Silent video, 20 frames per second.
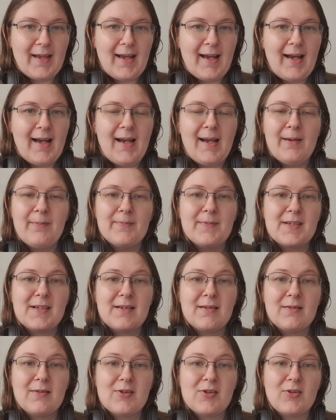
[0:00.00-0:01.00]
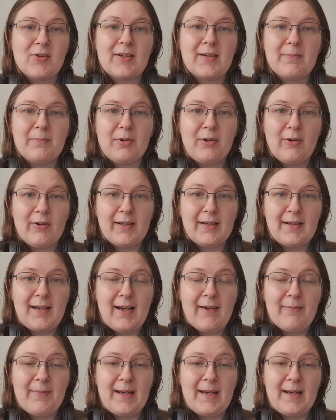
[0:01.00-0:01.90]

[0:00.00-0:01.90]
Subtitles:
I'm still stuck in plotting. I've